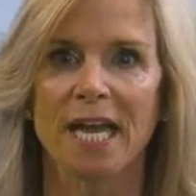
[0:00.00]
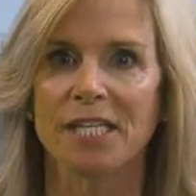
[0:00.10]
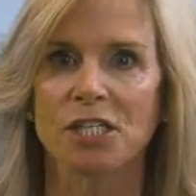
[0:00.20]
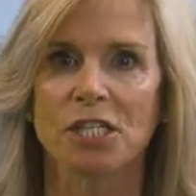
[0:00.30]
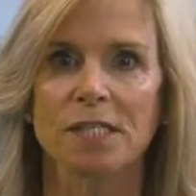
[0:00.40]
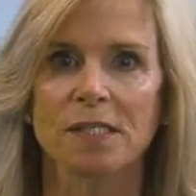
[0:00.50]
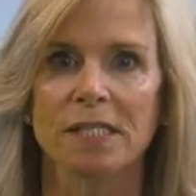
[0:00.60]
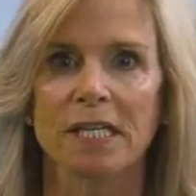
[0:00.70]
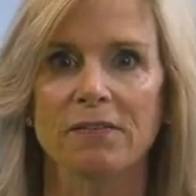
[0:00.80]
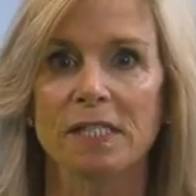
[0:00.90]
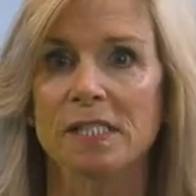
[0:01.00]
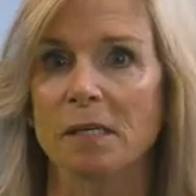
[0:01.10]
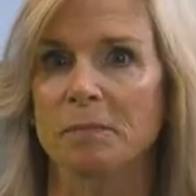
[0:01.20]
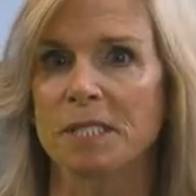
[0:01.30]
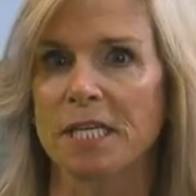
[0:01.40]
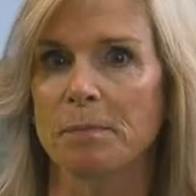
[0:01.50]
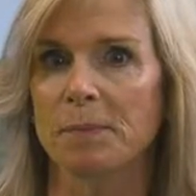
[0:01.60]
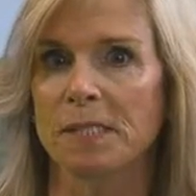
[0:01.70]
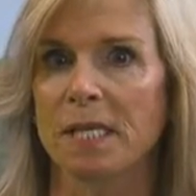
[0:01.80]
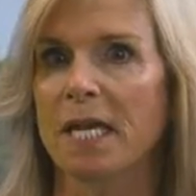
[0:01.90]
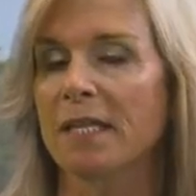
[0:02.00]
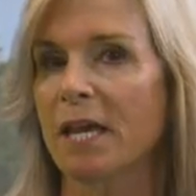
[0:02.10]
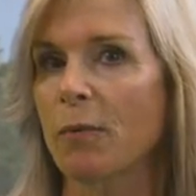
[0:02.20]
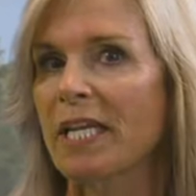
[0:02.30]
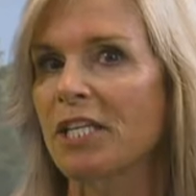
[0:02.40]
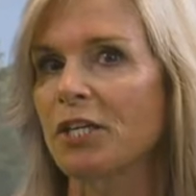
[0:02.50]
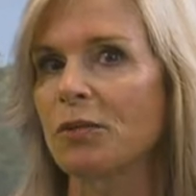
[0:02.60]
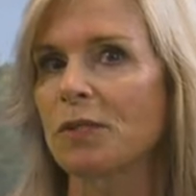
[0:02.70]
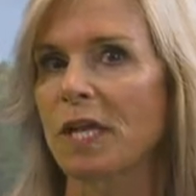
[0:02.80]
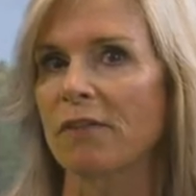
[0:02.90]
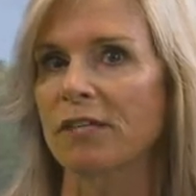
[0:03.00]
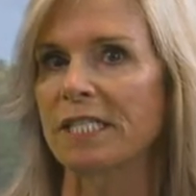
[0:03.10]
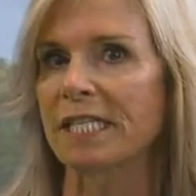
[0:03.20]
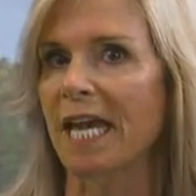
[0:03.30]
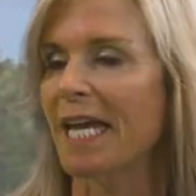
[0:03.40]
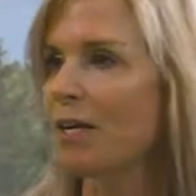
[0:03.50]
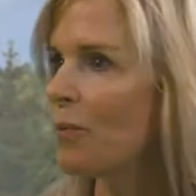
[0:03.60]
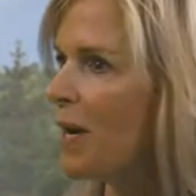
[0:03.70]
and she's going to give us some tips that we can use every day.